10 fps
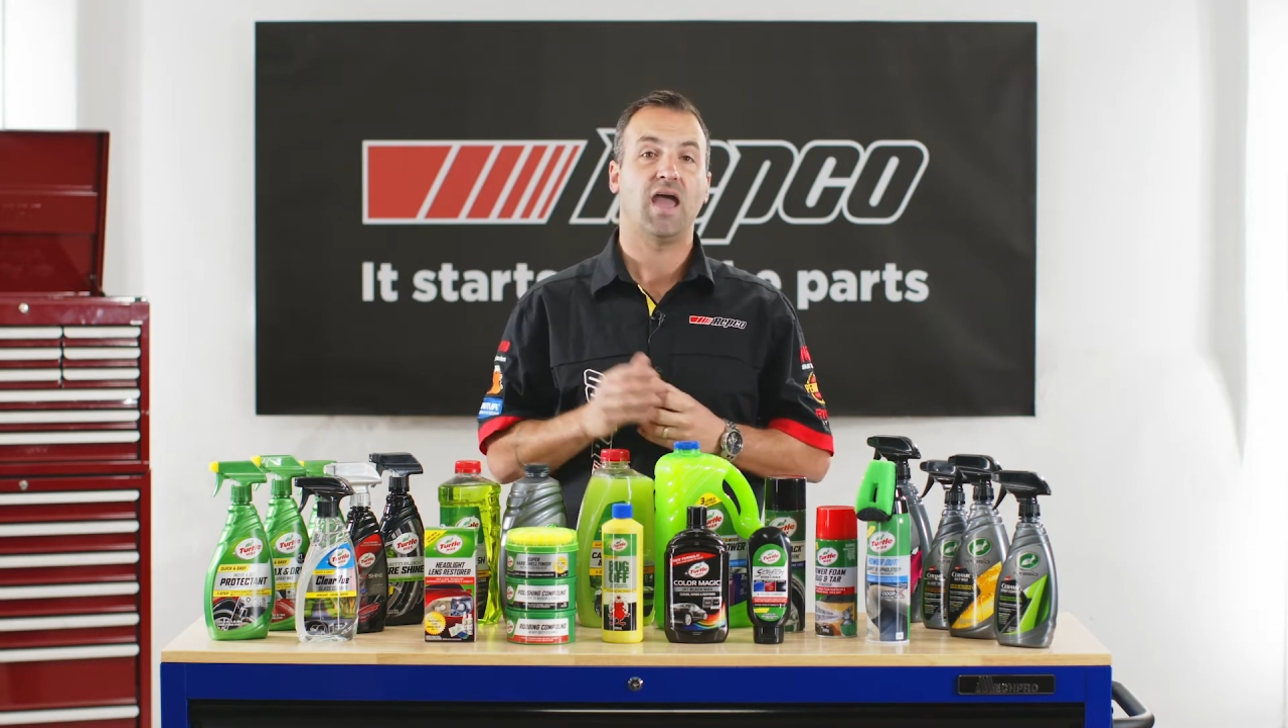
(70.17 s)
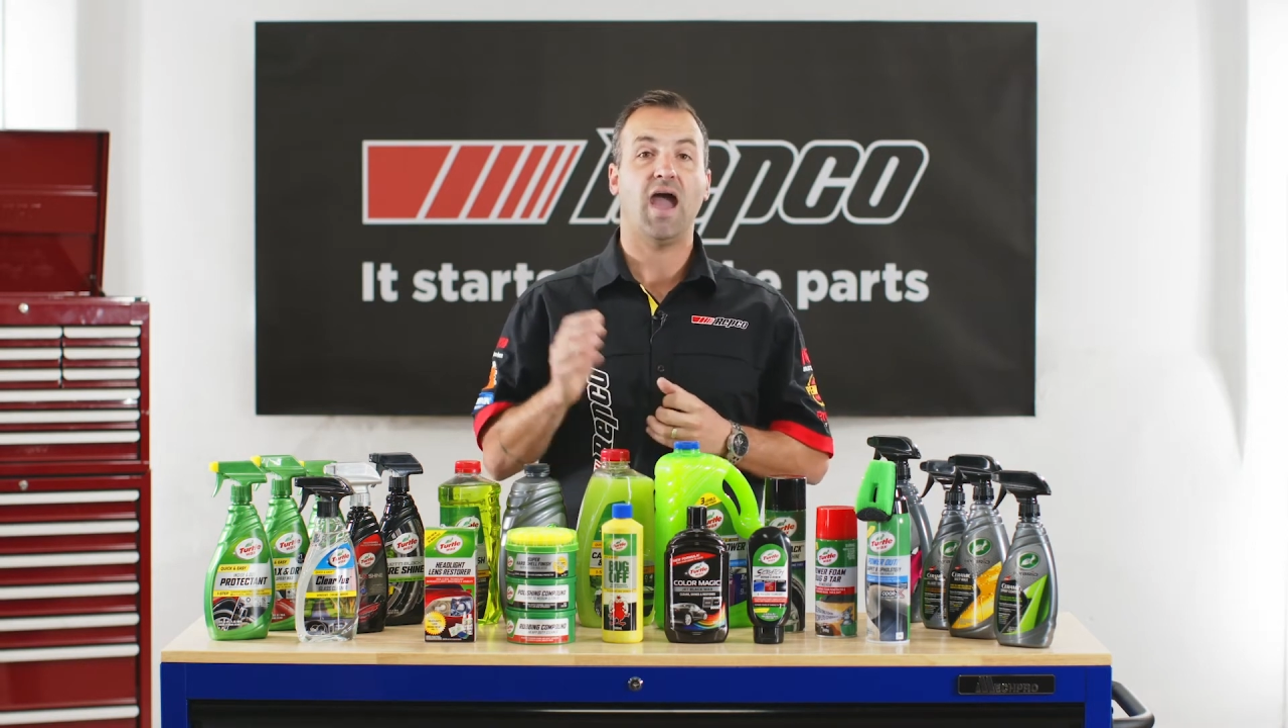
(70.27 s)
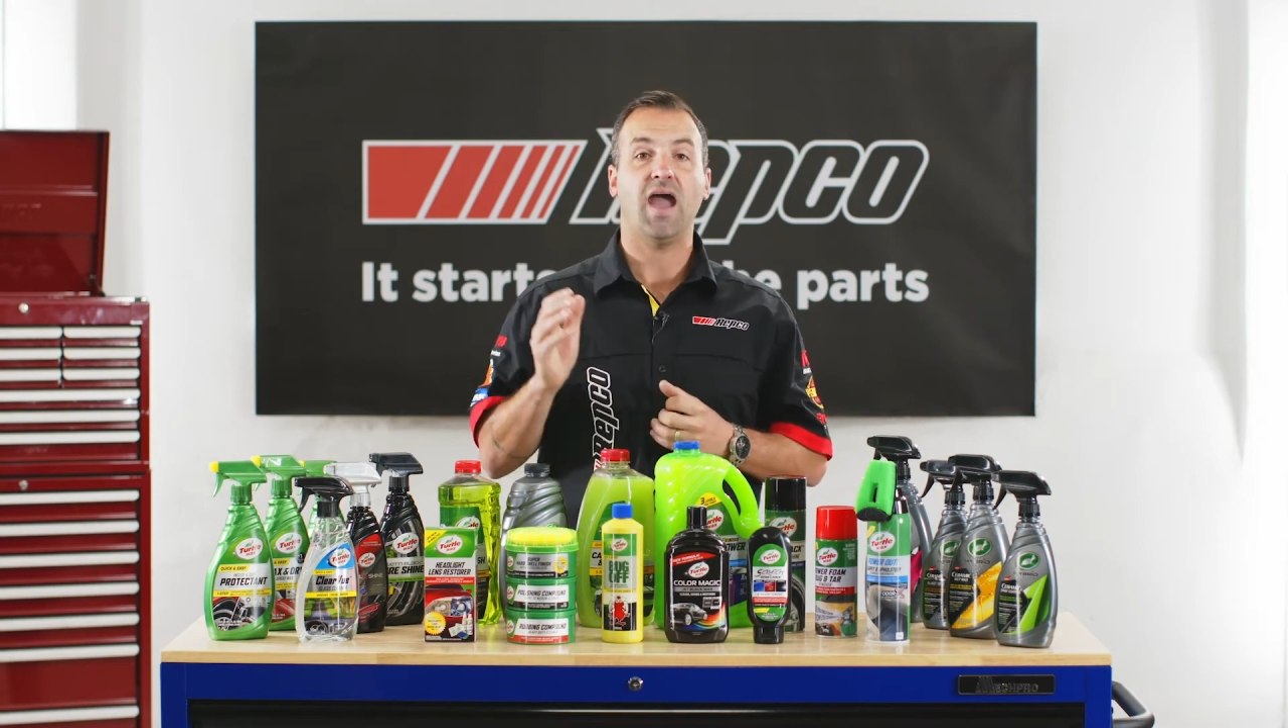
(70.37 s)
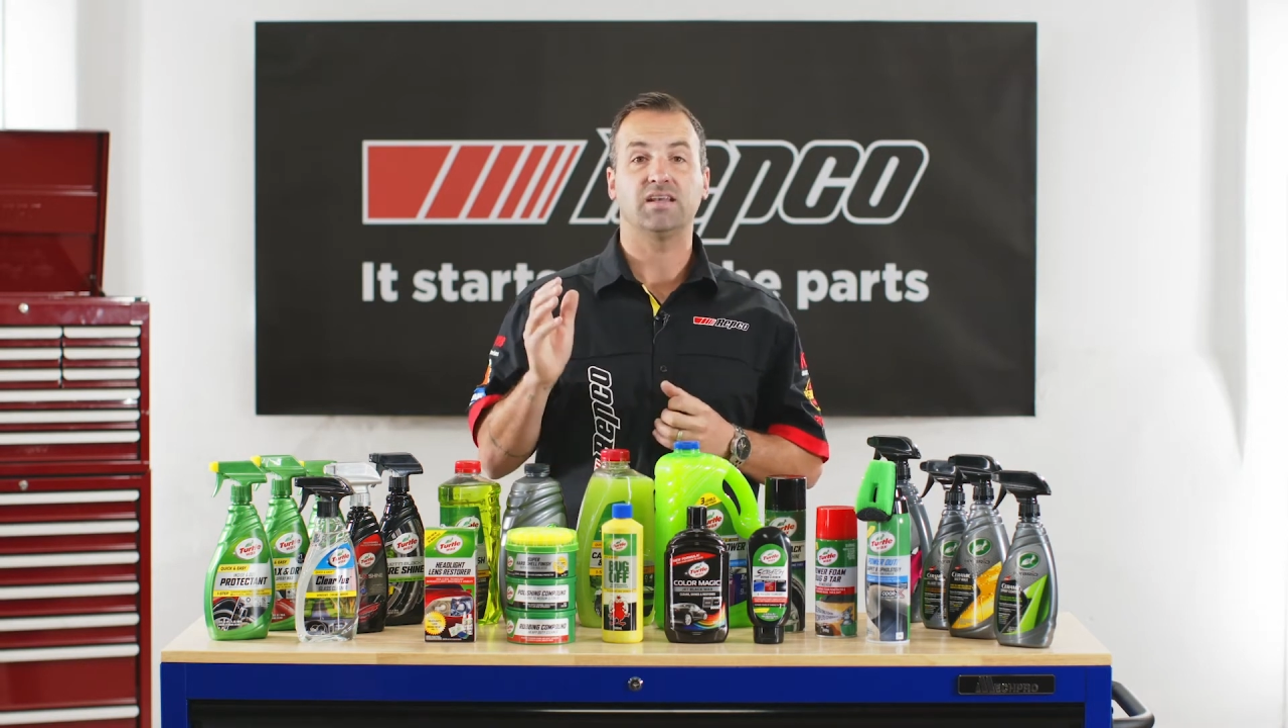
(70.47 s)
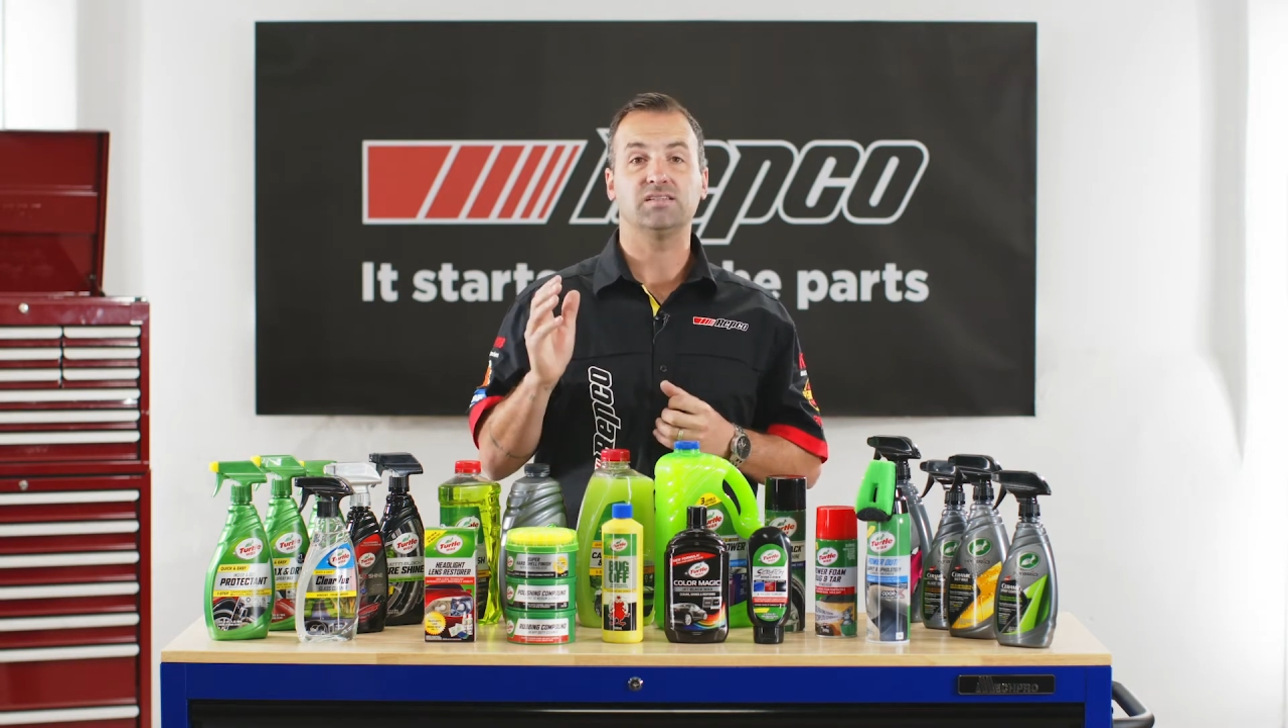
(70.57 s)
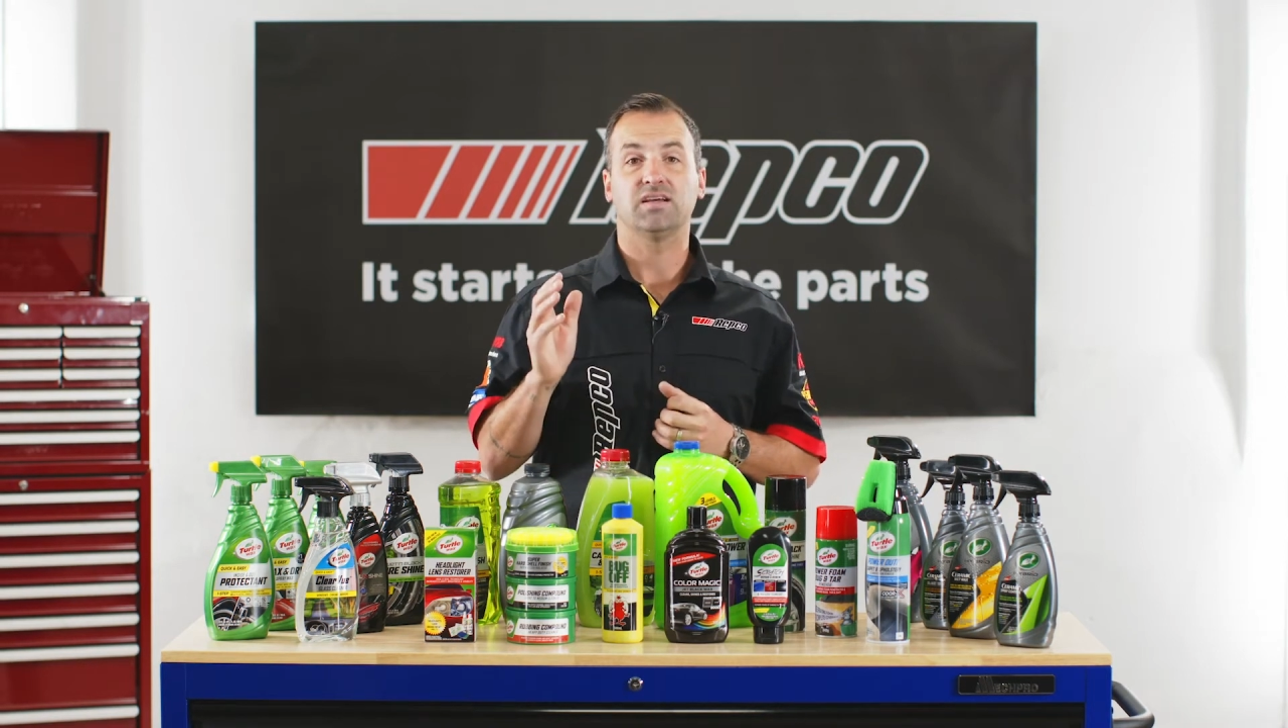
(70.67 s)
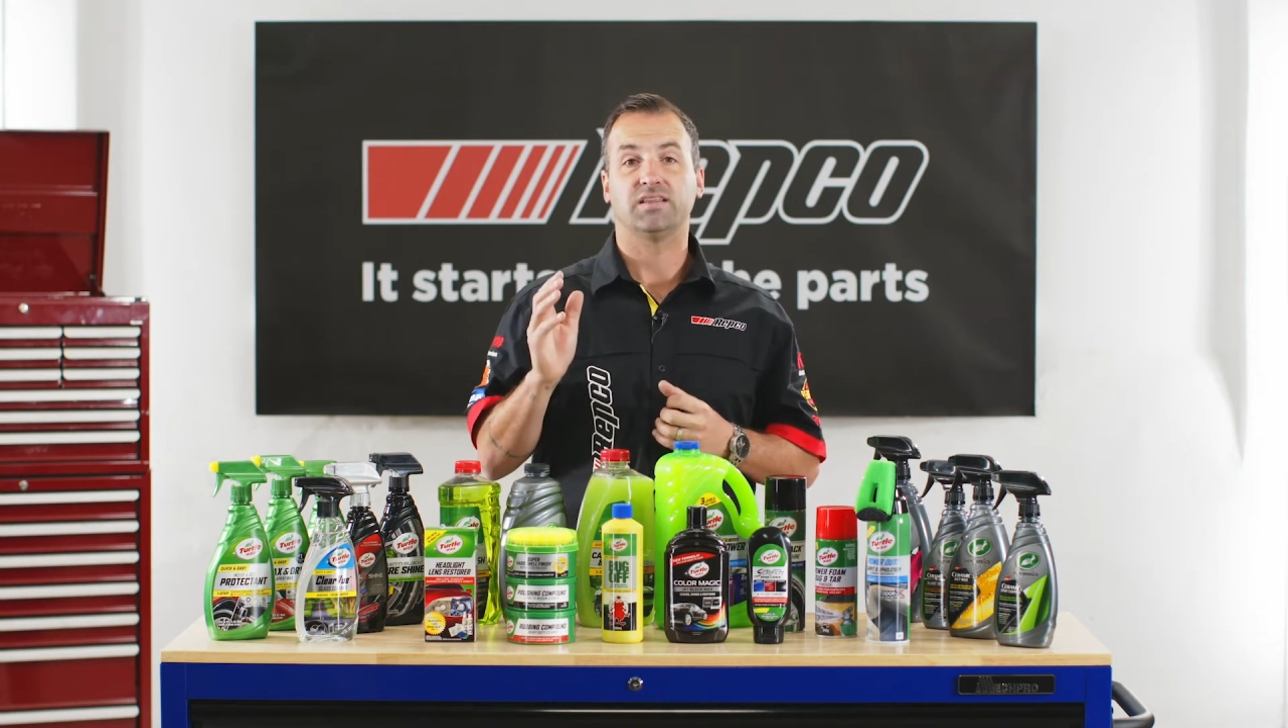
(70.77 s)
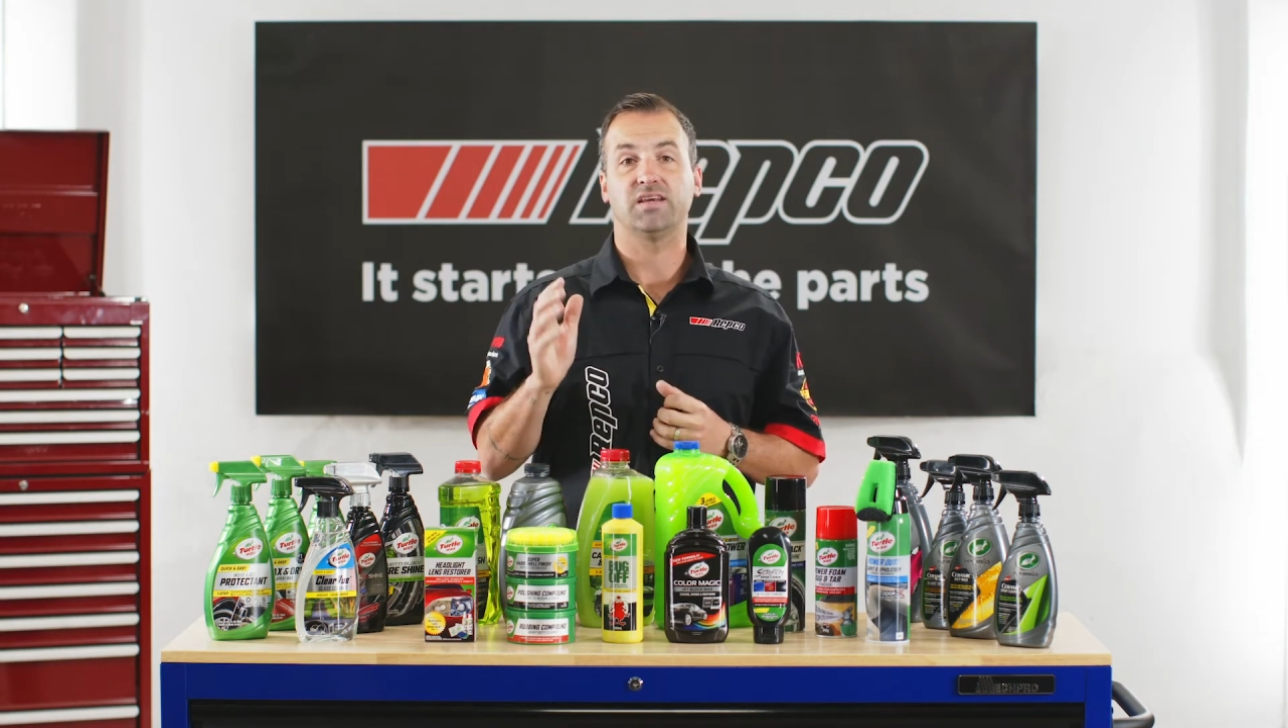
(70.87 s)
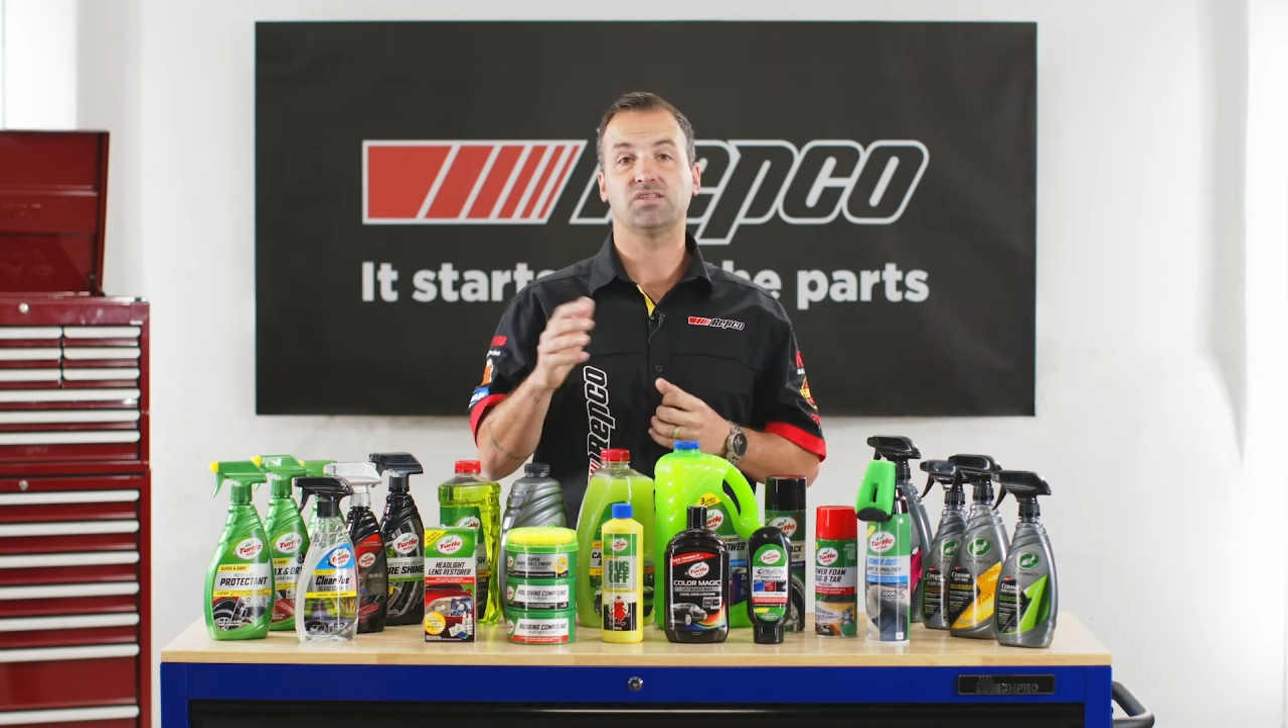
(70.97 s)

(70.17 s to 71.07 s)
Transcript: and they're